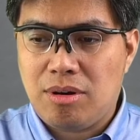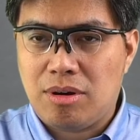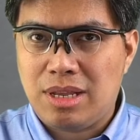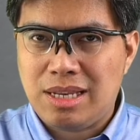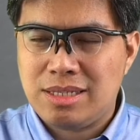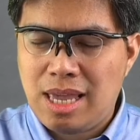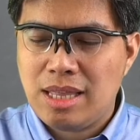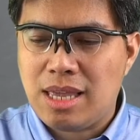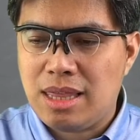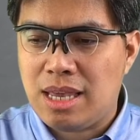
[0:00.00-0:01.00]
or they
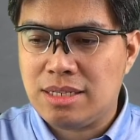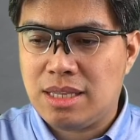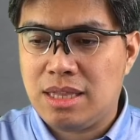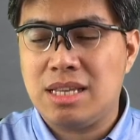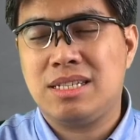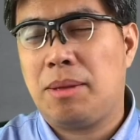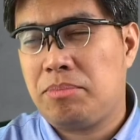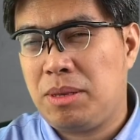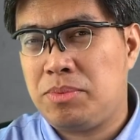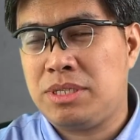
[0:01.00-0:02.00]
stated is the
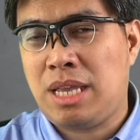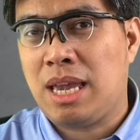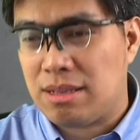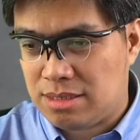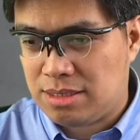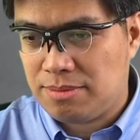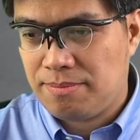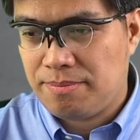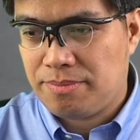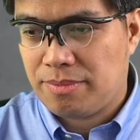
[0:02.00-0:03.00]
deceptive sales,
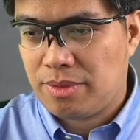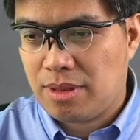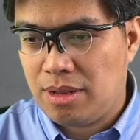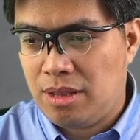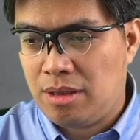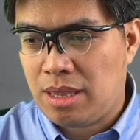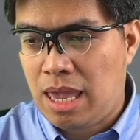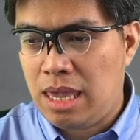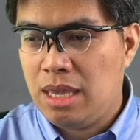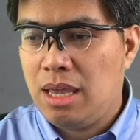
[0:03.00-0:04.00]

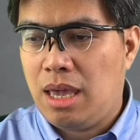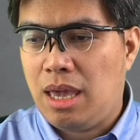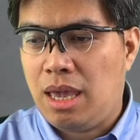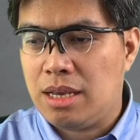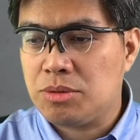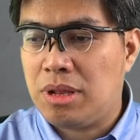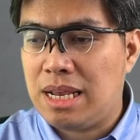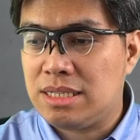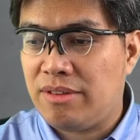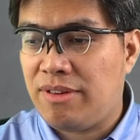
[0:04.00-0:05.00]
okay, as well
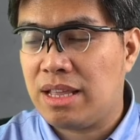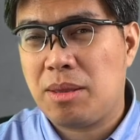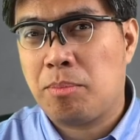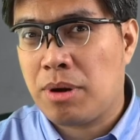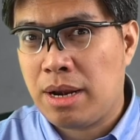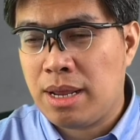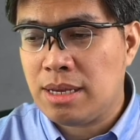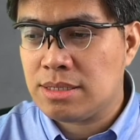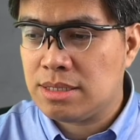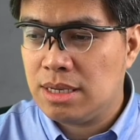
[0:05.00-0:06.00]
as defective
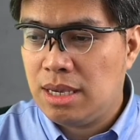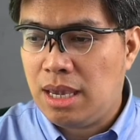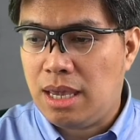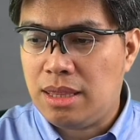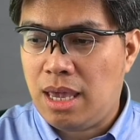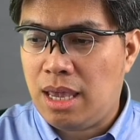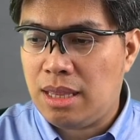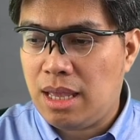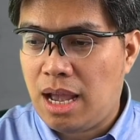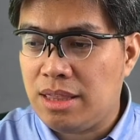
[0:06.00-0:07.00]
products, and
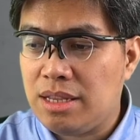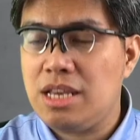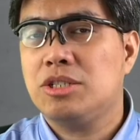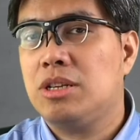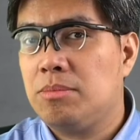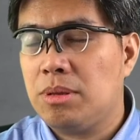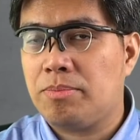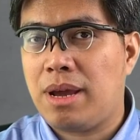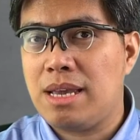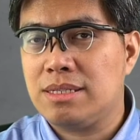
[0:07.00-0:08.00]
then unreasonable
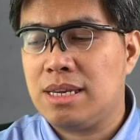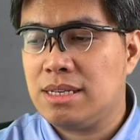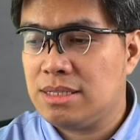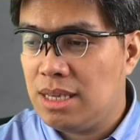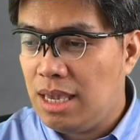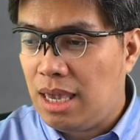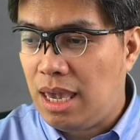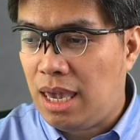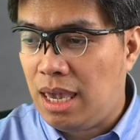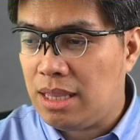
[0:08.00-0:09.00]
prices
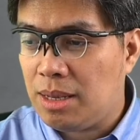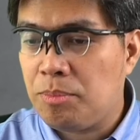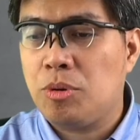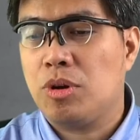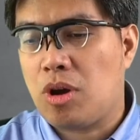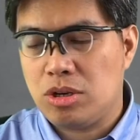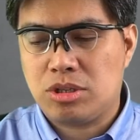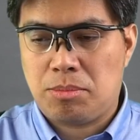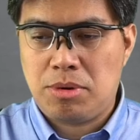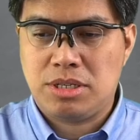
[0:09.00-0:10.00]
and the poor
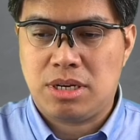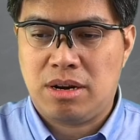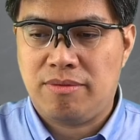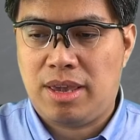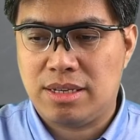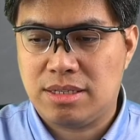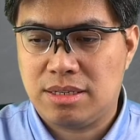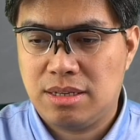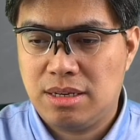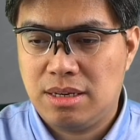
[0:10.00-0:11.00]
customer
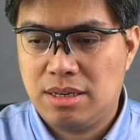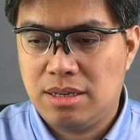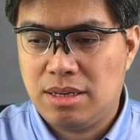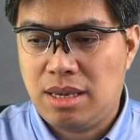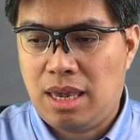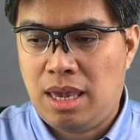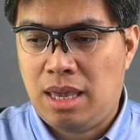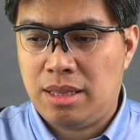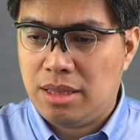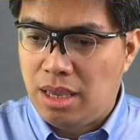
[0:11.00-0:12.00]
service. And